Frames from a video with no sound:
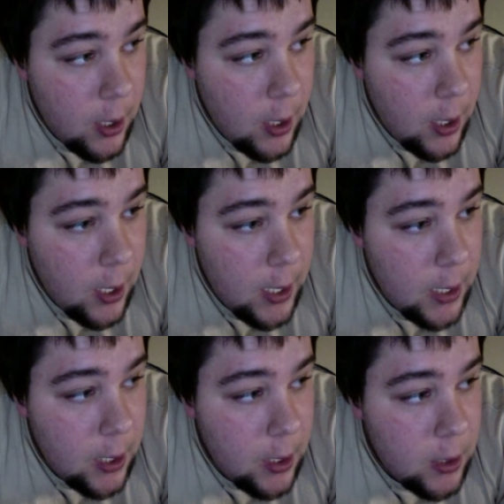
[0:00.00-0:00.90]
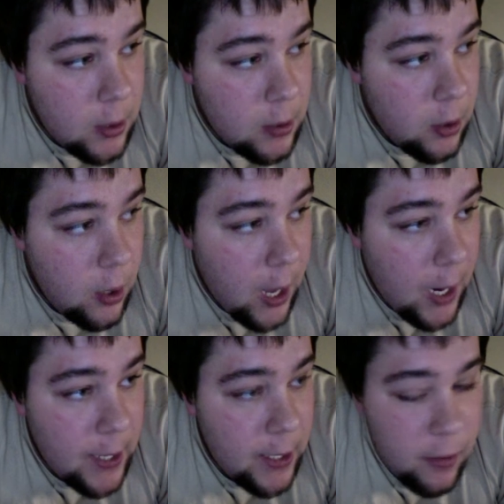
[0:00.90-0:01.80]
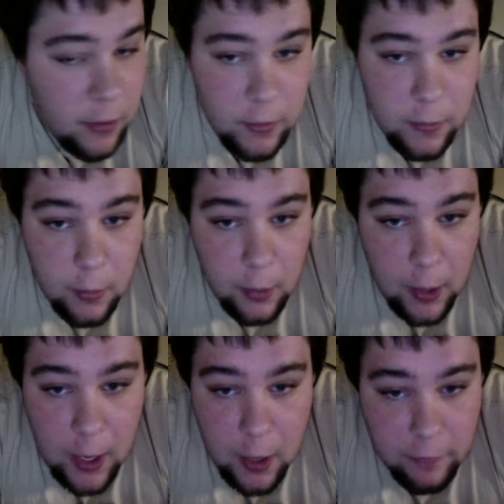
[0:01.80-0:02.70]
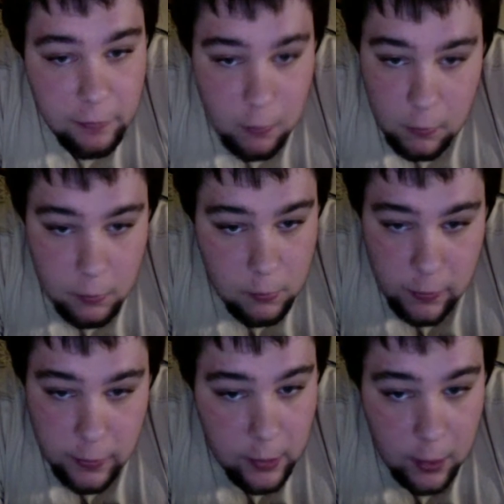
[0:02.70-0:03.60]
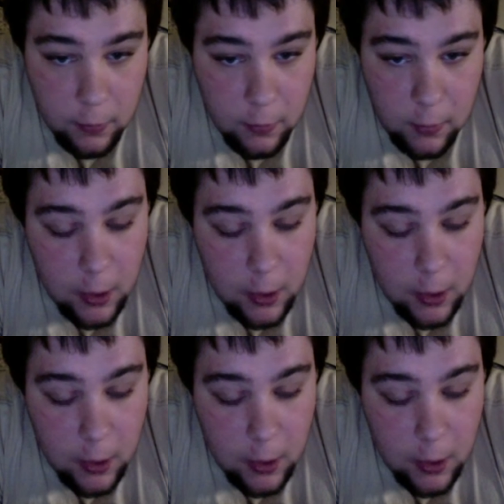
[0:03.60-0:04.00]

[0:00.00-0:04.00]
And I still have tons.